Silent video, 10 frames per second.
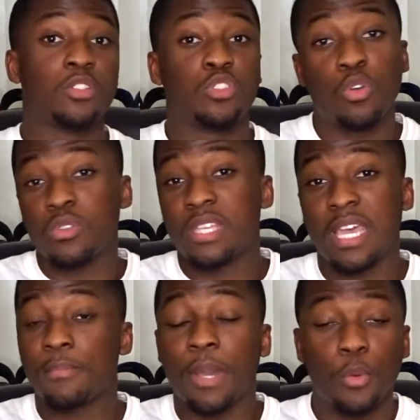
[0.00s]
Don't
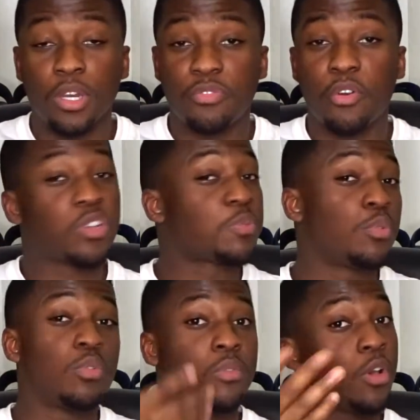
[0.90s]
take my word for
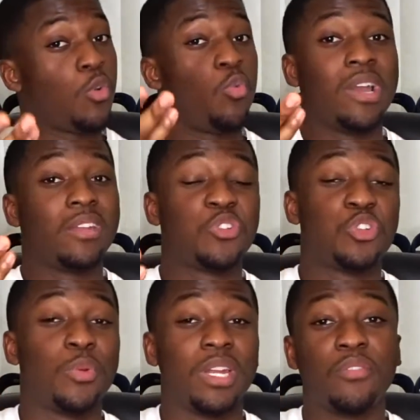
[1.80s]
gospel. Wear the
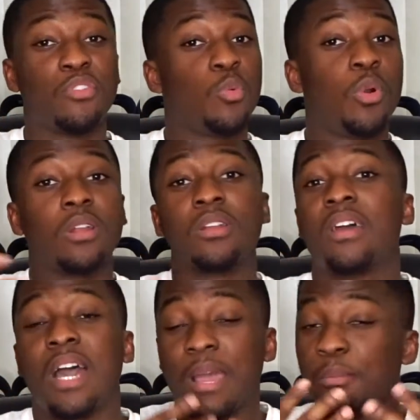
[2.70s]
shoe whenever you want.
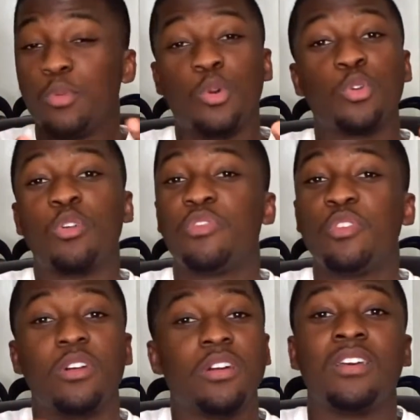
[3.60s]
I'm not your
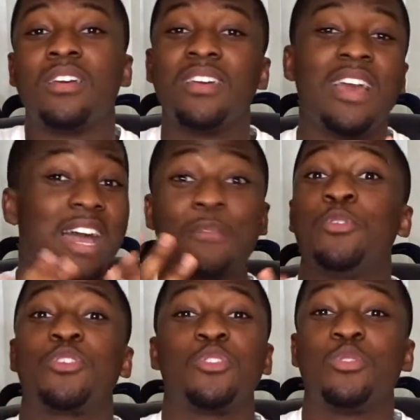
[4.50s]
foot. I'm
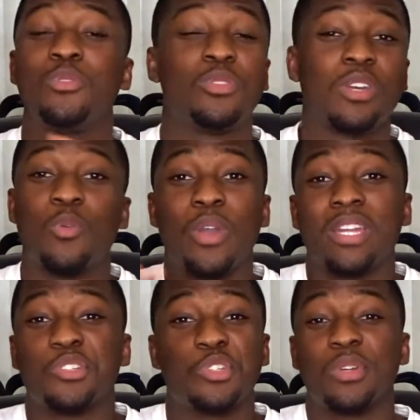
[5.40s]
not you. You can wear
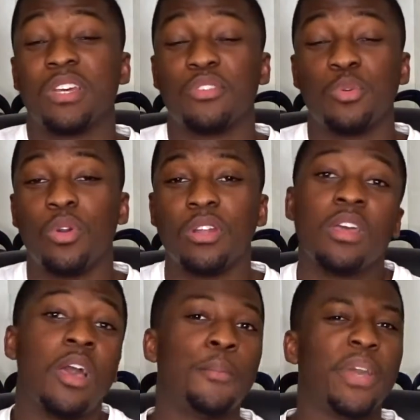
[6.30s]
the shoe whenever you want.
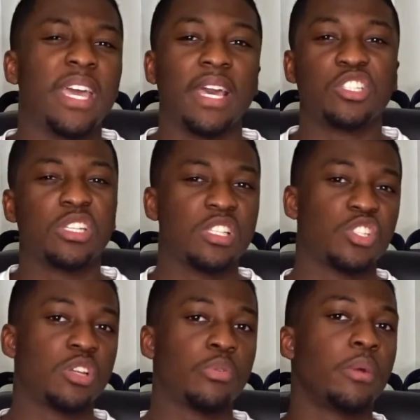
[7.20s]
But yeah, just in
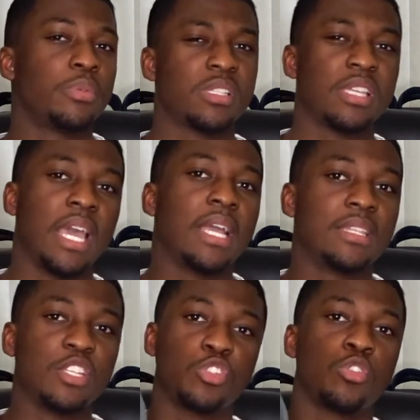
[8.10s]
general, I would say
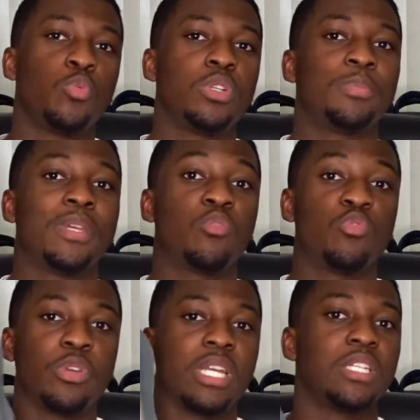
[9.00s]
this shoe would be a
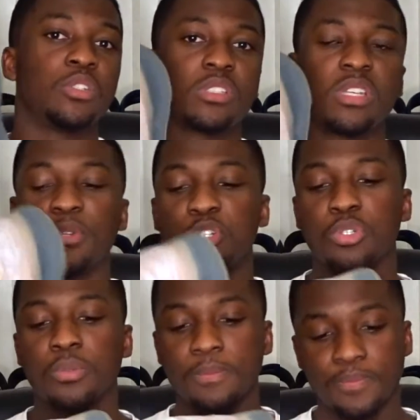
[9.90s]
really good summer shoe.